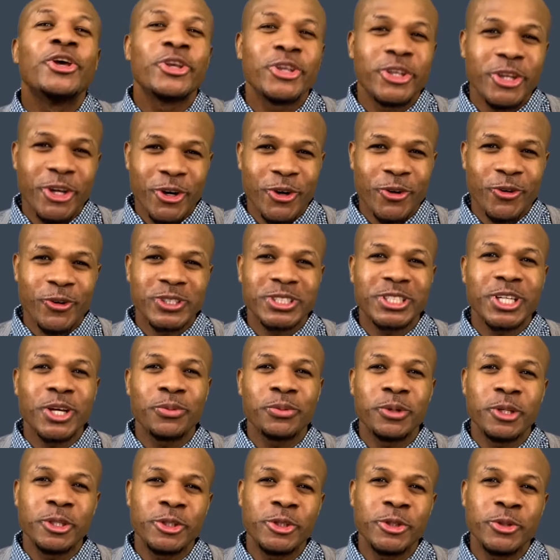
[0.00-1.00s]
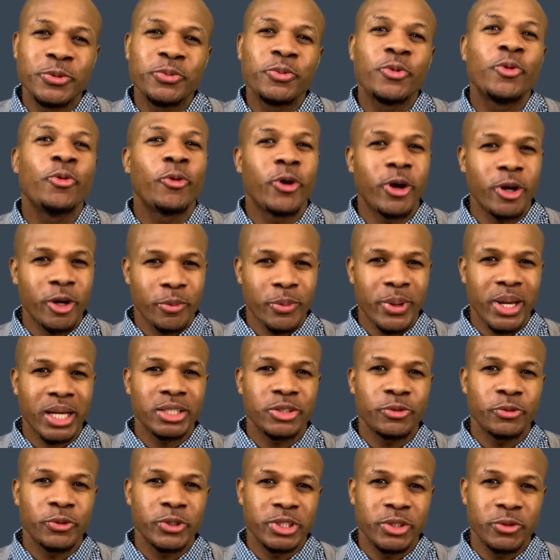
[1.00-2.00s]
Yo, what's up YouTube? Welcome
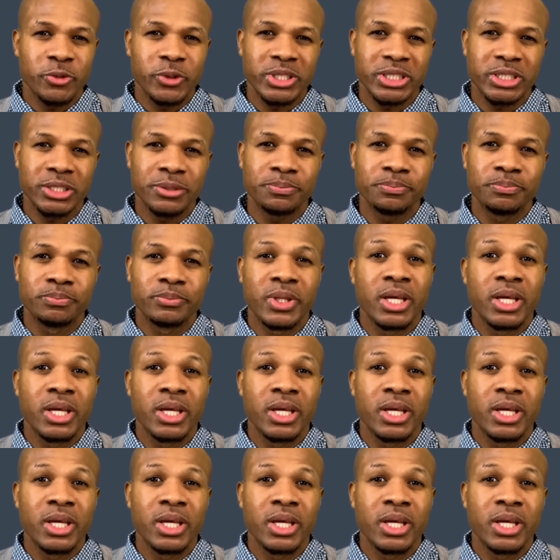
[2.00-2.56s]
back to Intuition.